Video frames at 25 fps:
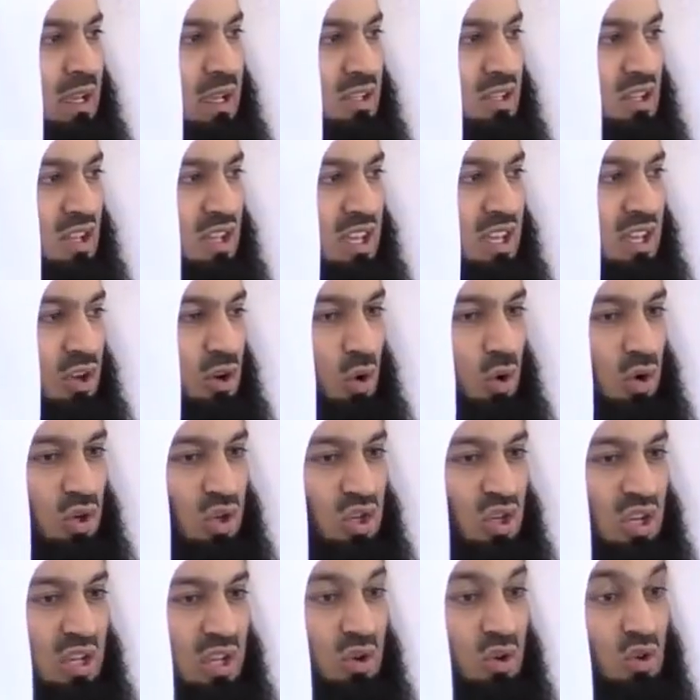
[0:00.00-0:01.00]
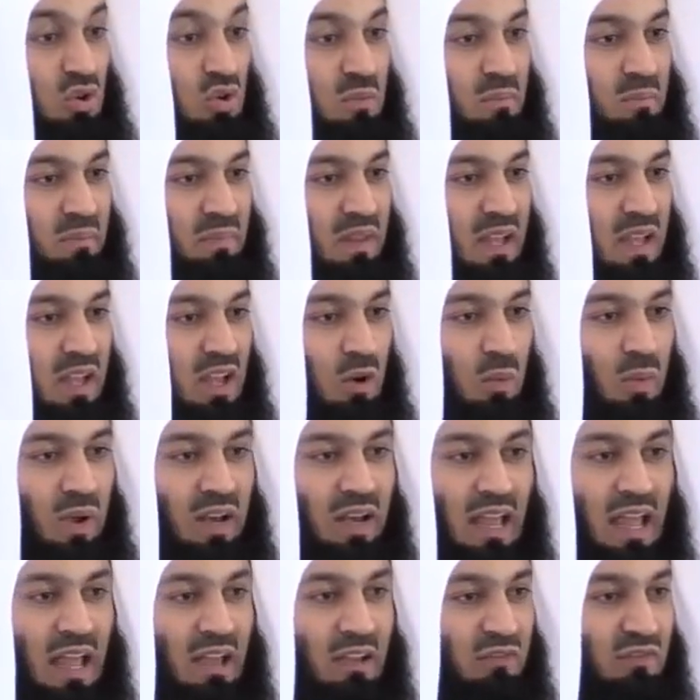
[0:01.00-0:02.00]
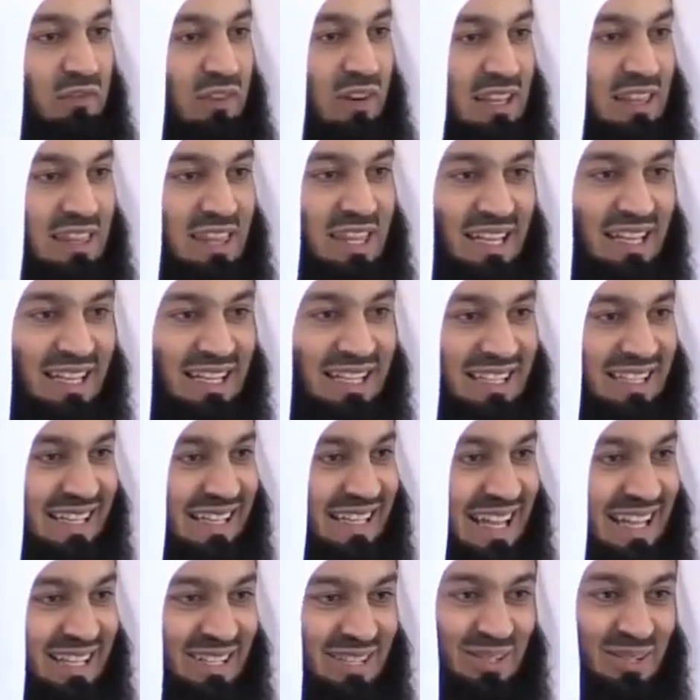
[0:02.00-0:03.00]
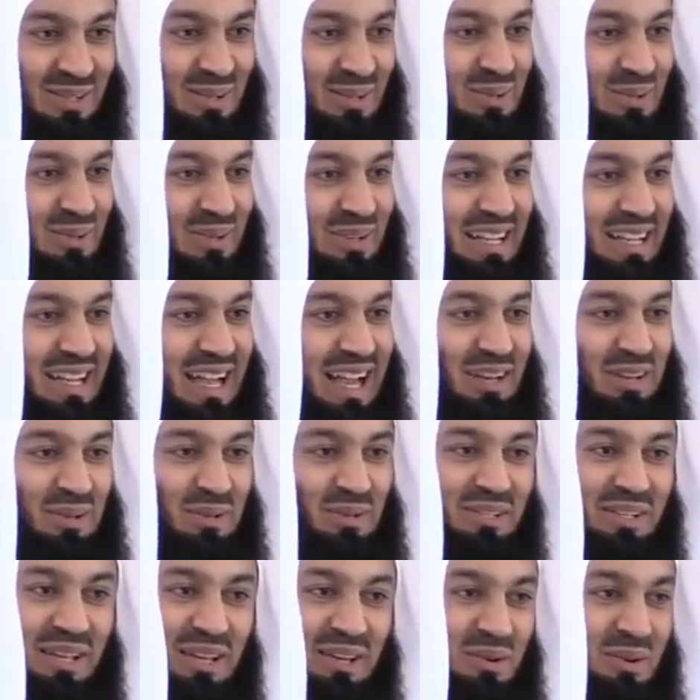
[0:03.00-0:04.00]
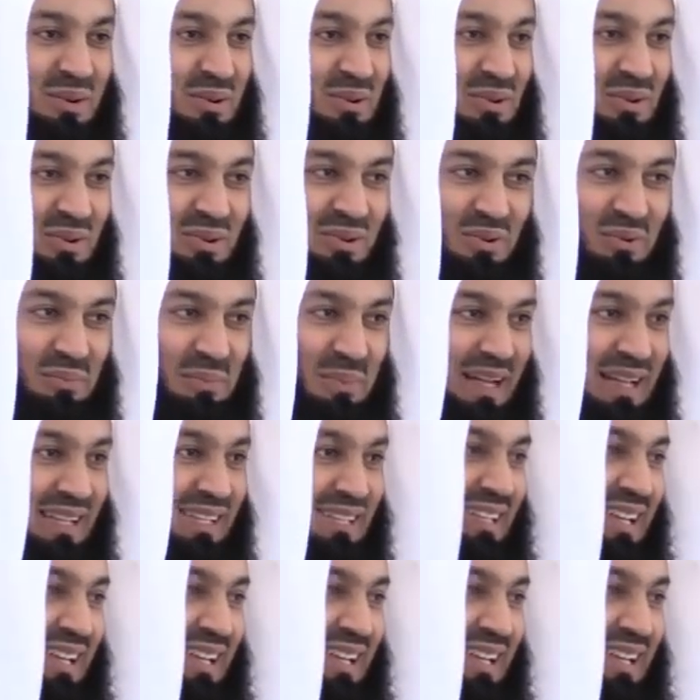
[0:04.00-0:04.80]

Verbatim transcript: is he or she whom, when everything is against you, and you say, no, no, no, my